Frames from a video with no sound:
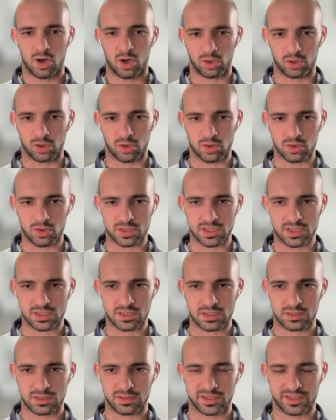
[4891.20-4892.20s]

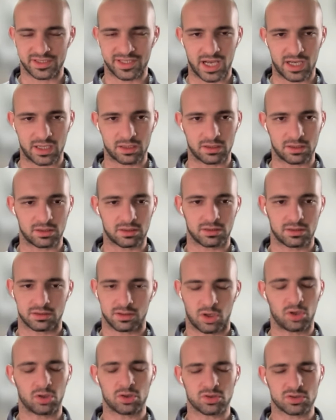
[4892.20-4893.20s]
Holocaust denial,
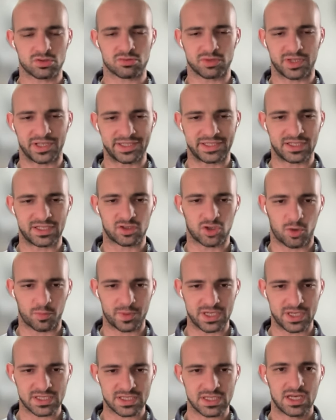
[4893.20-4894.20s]
Holocaust related
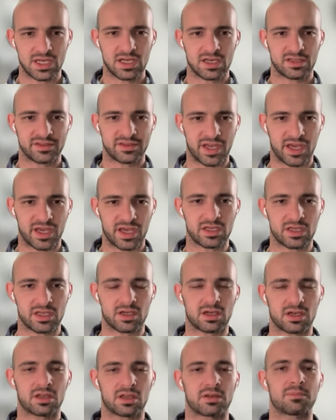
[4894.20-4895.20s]
topics,
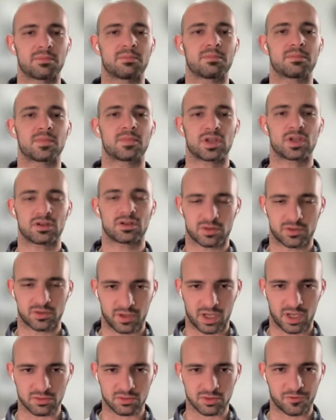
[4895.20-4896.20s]
they
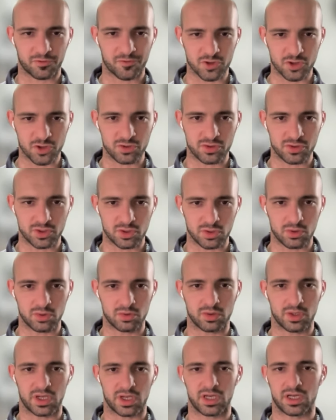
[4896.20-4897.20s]
are referred
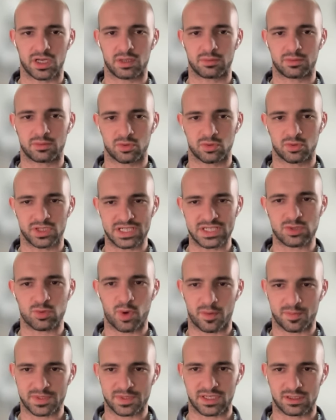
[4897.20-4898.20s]
to this
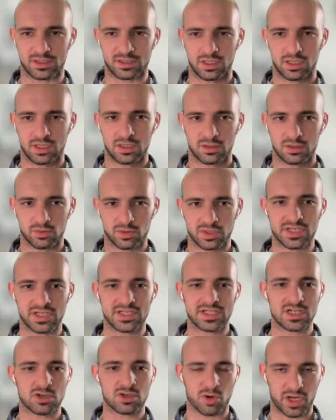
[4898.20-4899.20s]
website, to
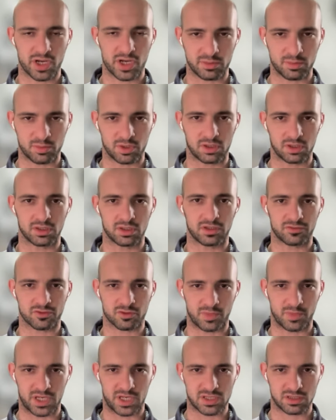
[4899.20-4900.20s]
this credible
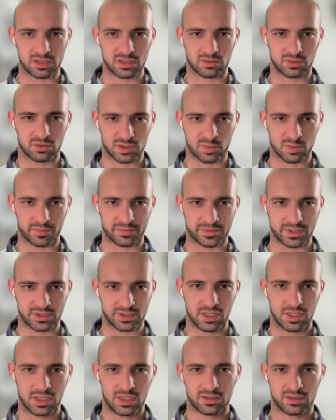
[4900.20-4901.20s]
information, to this
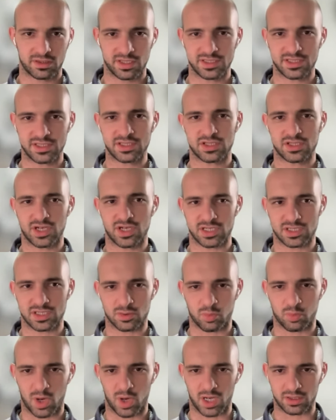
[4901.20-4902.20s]
website. This is
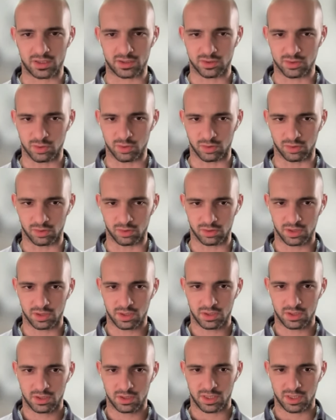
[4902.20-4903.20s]
just one tool.
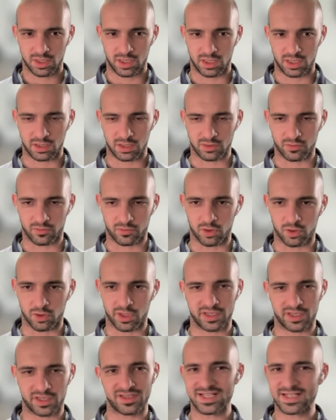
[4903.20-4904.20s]
And of course,
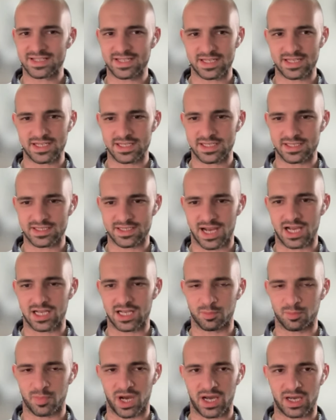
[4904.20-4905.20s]
and this is
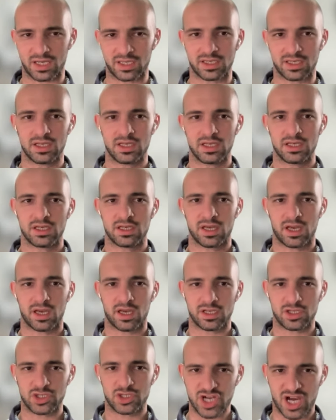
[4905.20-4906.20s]
done by
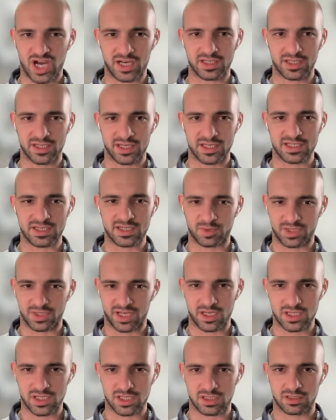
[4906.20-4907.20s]
a Chinese
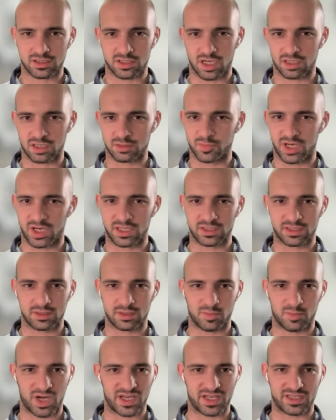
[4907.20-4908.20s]
application, not
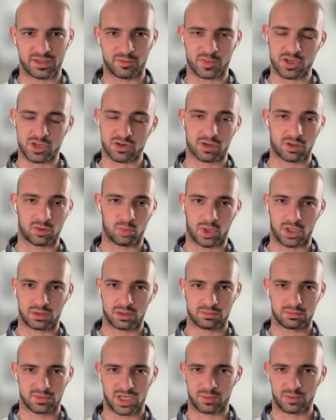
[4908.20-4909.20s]
by an American
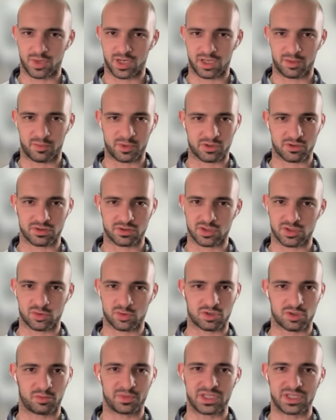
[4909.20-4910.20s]
one, not by American
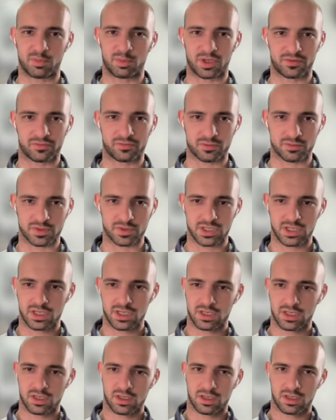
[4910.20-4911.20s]
social media platforms.
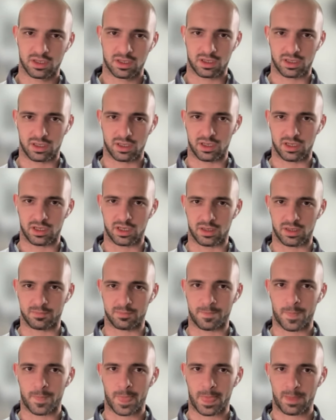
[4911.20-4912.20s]

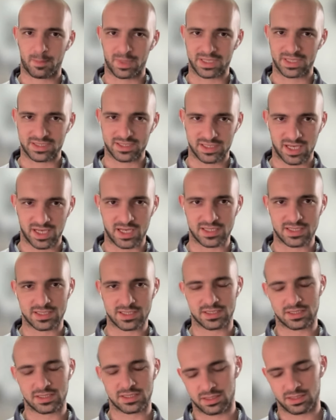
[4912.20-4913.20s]
But
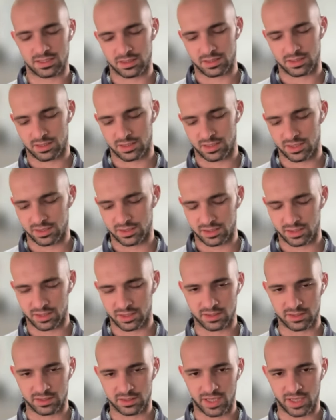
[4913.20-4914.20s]
yes,
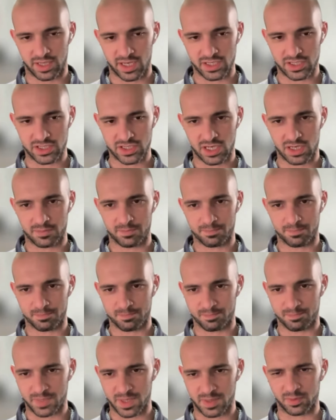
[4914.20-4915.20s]
in Asia,
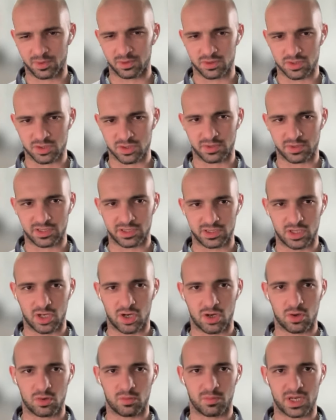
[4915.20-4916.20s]
people usually
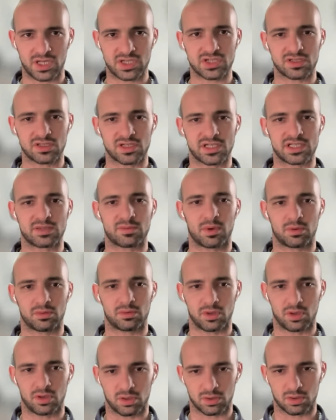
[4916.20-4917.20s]
know much less about
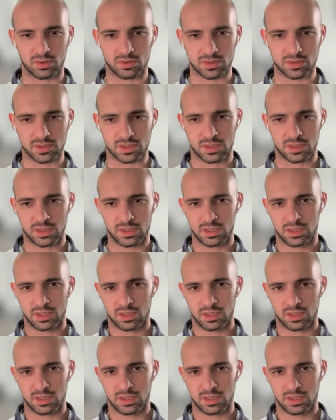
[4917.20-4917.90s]
the Holocaust.